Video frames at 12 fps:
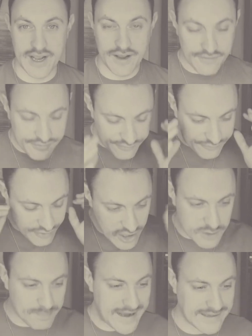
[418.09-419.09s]
First
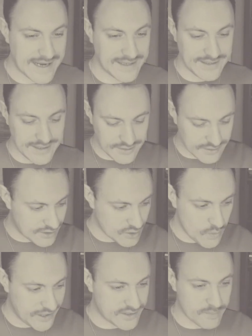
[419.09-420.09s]
bad idea, there's a waste
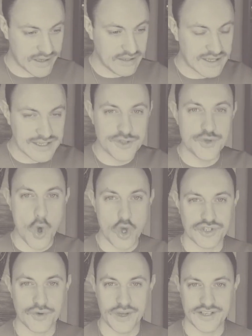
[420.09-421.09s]
of money. There is not a
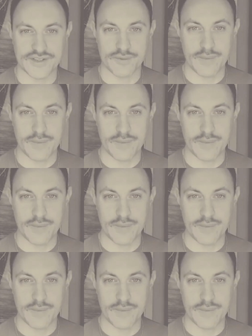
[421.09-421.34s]
waste of money.